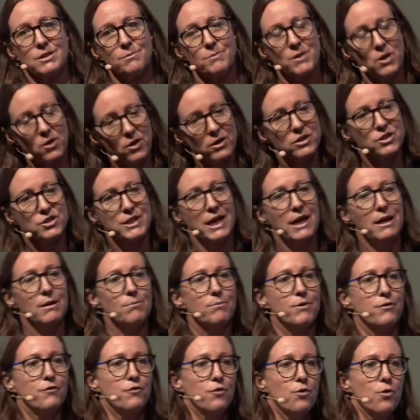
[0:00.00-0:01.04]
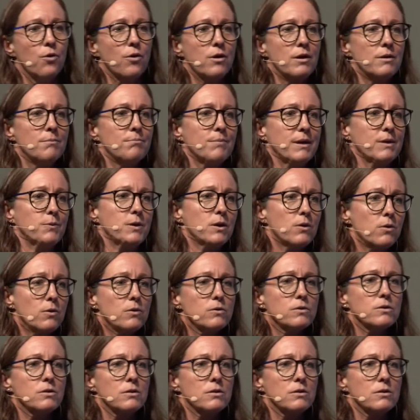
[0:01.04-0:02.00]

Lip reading: We heard Shell before, but we also